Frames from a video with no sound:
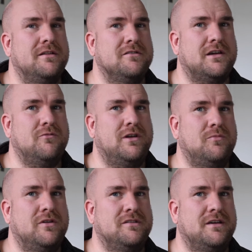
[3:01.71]
as looking really
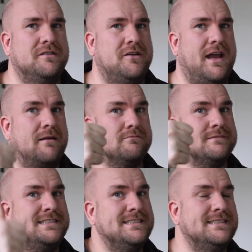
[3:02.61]
pretty. So yeah,
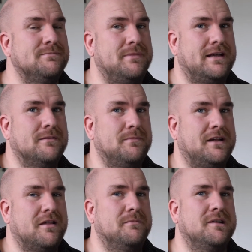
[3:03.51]

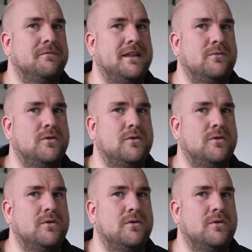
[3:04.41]
big thumbs up for that